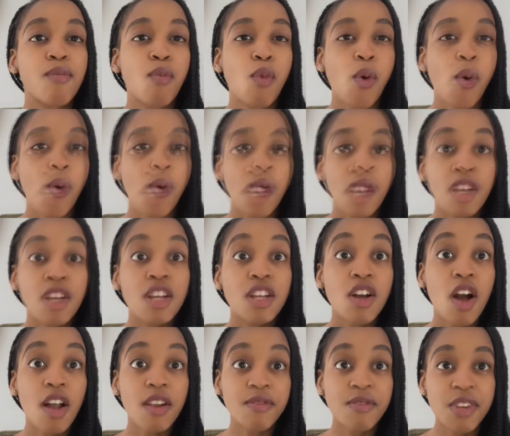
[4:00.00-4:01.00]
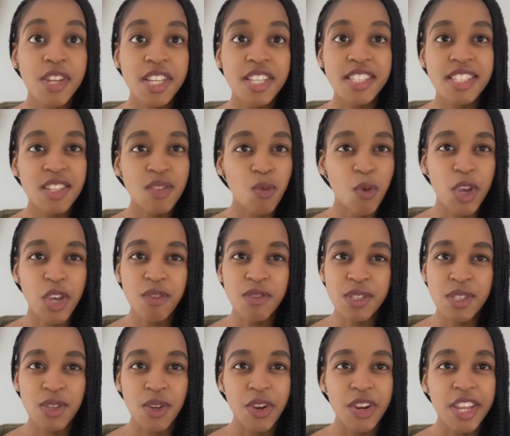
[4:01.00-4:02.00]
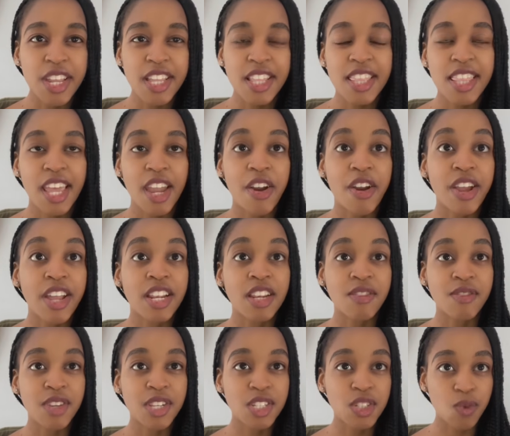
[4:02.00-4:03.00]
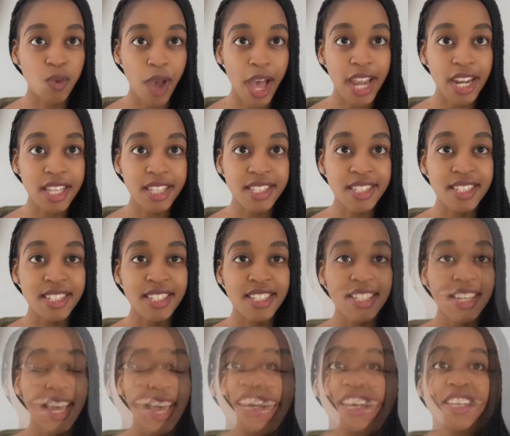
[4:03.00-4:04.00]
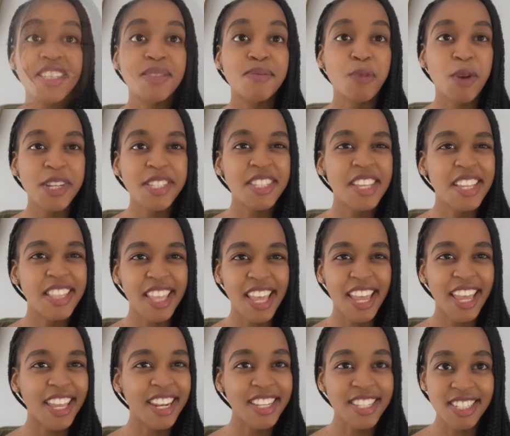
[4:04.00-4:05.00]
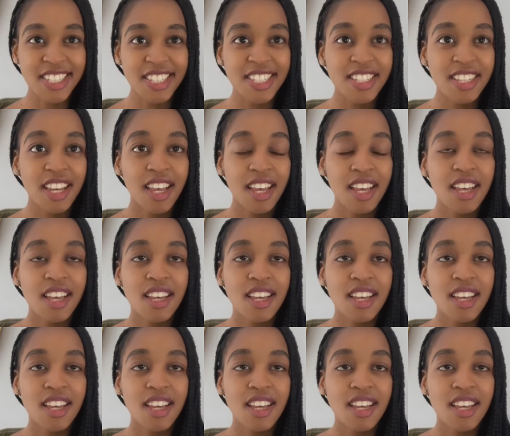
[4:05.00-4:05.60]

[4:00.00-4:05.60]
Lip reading: more confidence and way of asserting their individuality and expressing their energy.